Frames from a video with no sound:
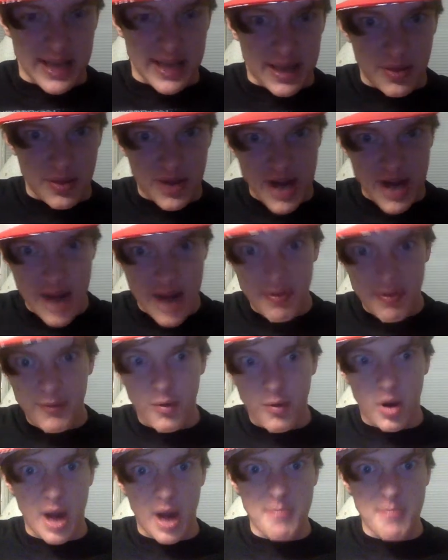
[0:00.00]
like the night
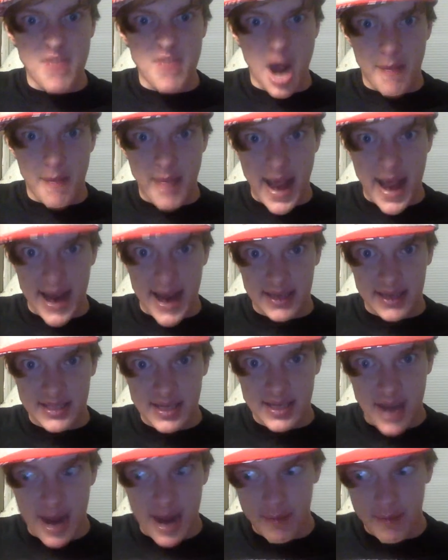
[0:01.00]
before, I'm not packed.